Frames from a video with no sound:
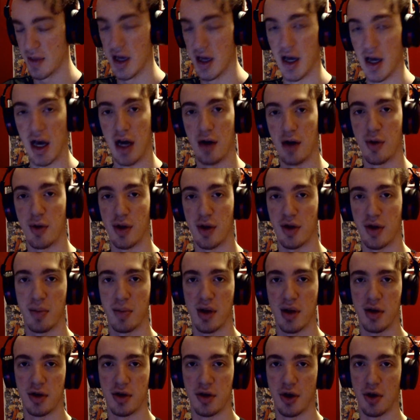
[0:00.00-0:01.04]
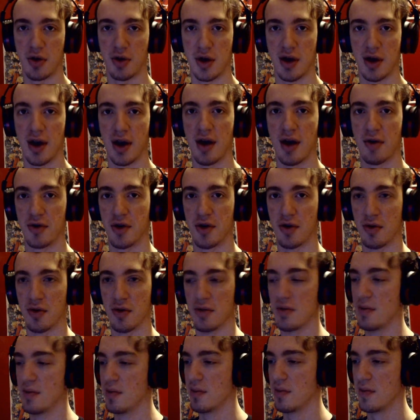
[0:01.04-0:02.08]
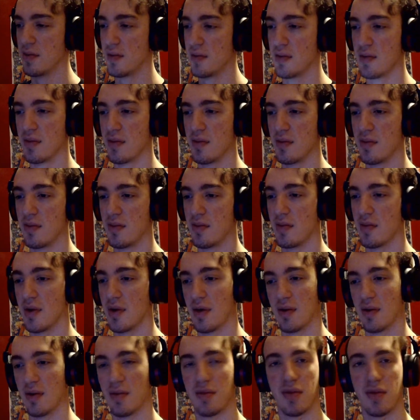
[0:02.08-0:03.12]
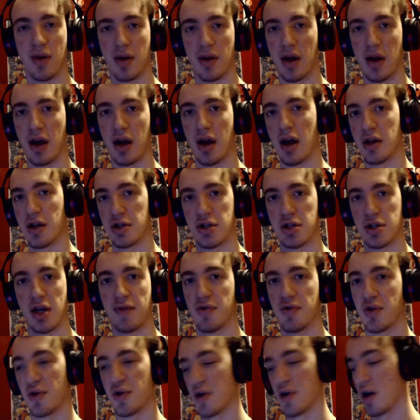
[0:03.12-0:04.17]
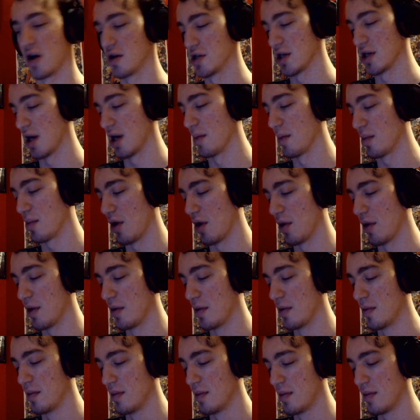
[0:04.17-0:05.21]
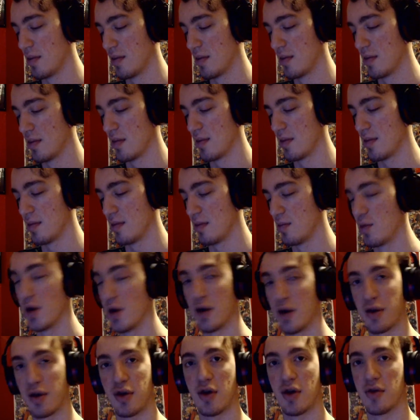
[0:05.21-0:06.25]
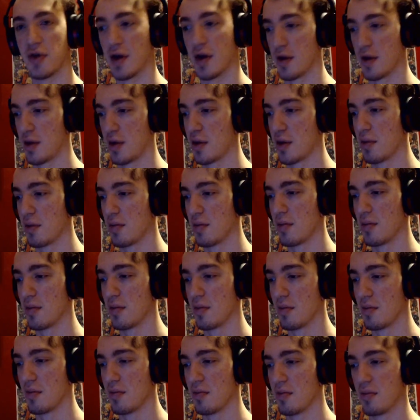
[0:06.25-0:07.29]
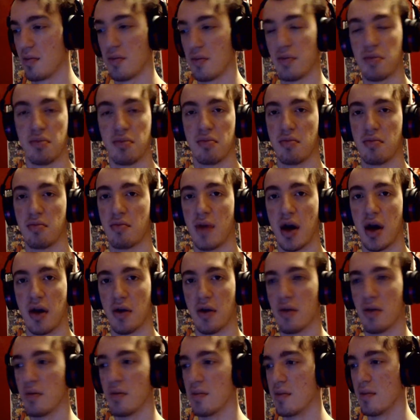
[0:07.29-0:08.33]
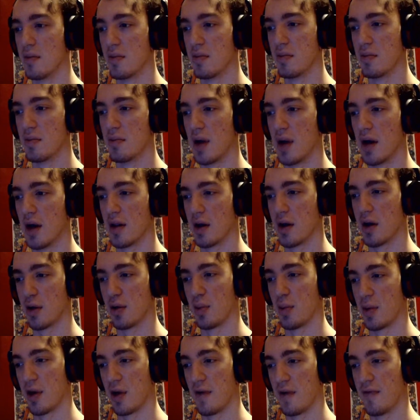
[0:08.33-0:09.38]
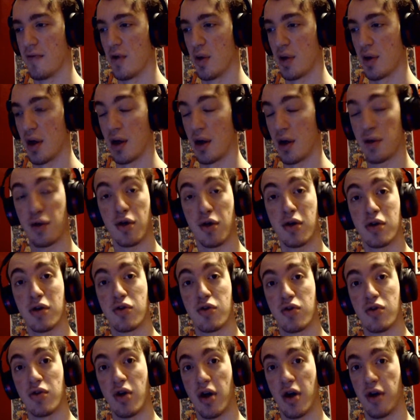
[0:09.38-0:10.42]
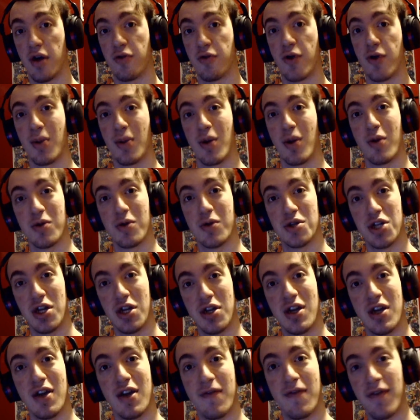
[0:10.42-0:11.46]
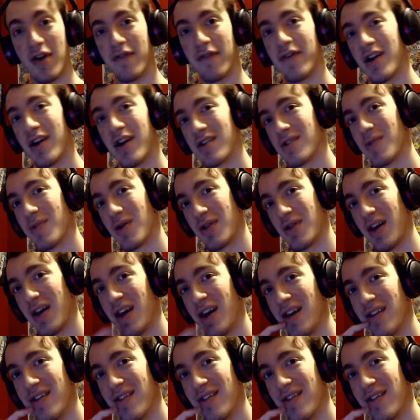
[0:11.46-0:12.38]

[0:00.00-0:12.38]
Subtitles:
Anyways, I'm playing Dokkan now too. I just have 2 gacha games going. Reinstalled this. I don't know. I like Super Saiyan 4s. I started Dragon Ball with GT. Fun fact about that.